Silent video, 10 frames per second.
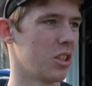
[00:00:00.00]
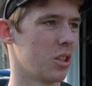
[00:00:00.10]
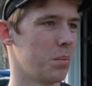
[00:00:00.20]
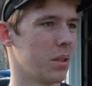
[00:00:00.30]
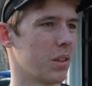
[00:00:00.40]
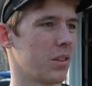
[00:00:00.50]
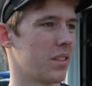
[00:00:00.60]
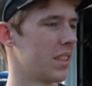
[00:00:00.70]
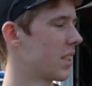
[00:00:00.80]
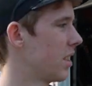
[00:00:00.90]
should be around
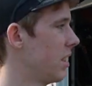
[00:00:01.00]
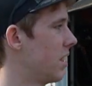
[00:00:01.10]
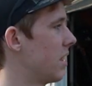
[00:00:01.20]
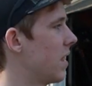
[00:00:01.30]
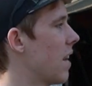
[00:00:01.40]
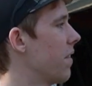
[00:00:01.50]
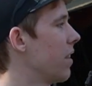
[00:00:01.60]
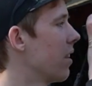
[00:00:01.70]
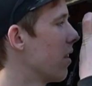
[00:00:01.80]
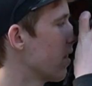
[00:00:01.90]

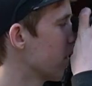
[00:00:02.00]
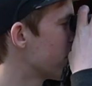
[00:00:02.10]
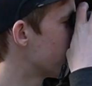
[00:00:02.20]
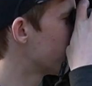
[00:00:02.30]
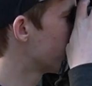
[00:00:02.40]
67 yards.